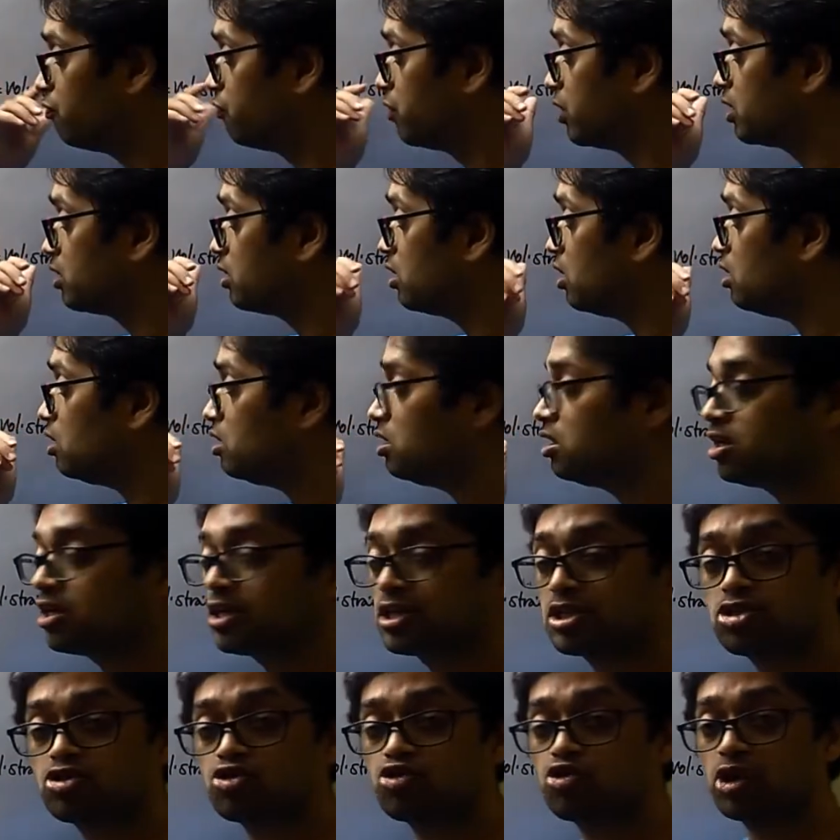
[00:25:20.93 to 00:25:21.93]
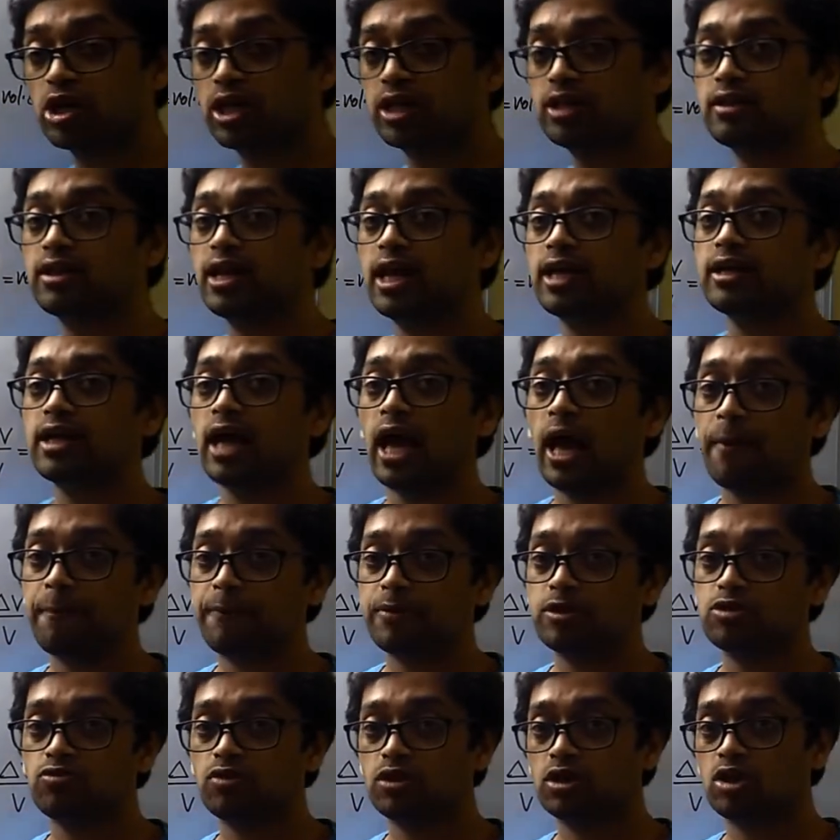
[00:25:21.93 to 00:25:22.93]
with the strain that
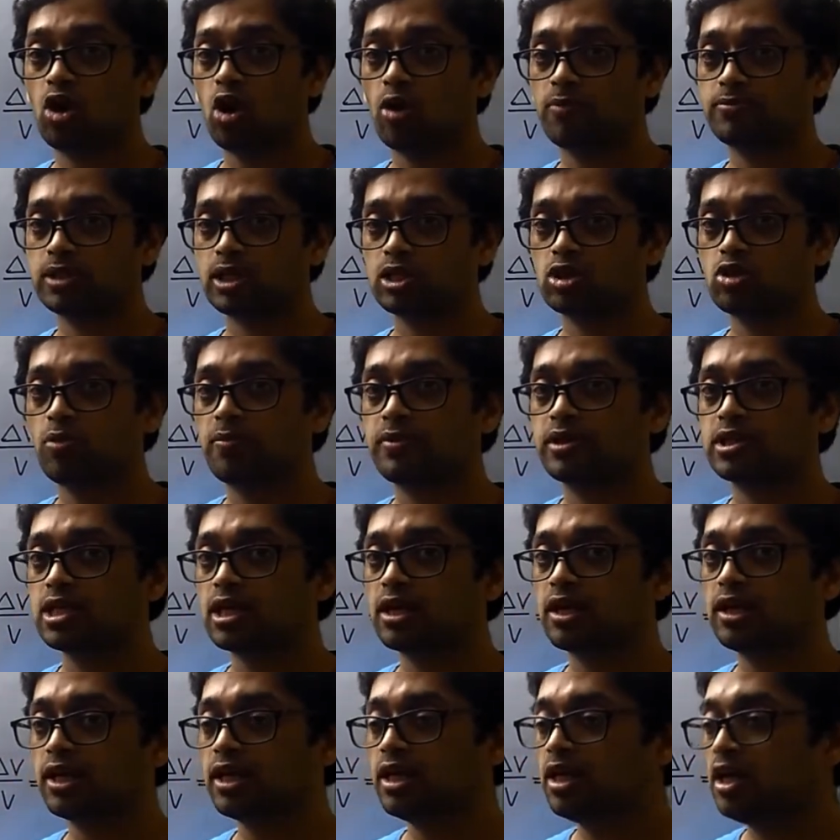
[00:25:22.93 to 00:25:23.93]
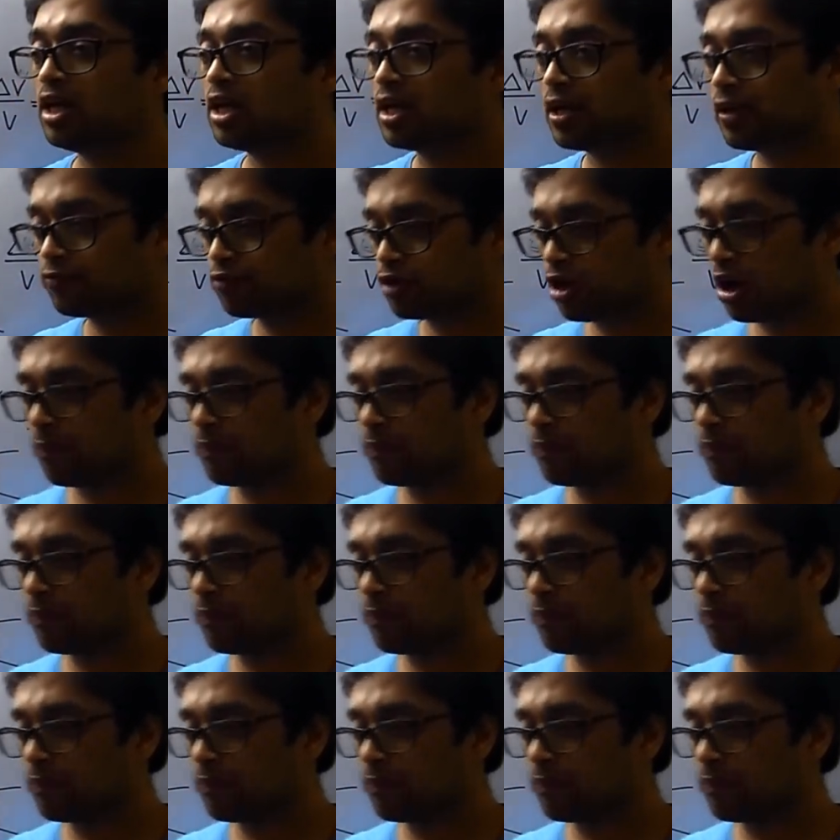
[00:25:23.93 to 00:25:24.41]
happens with the object. So basically, if